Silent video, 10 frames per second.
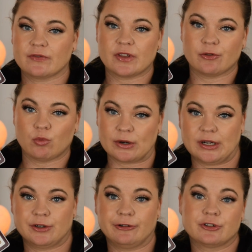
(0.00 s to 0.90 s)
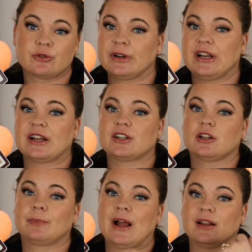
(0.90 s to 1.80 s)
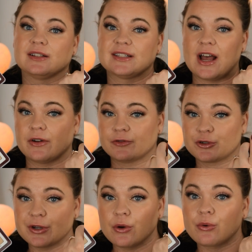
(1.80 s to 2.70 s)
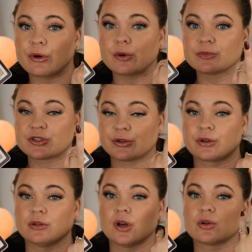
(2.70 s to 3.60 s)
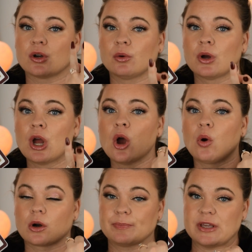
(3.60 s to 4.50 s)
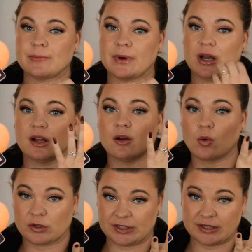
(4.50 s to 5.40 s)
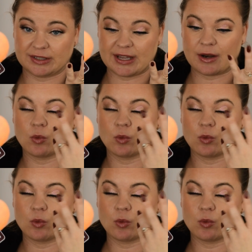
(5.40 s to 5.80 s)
of the $129 palettes out of Triochrome, Circo Loco, or Biba, or Sunset?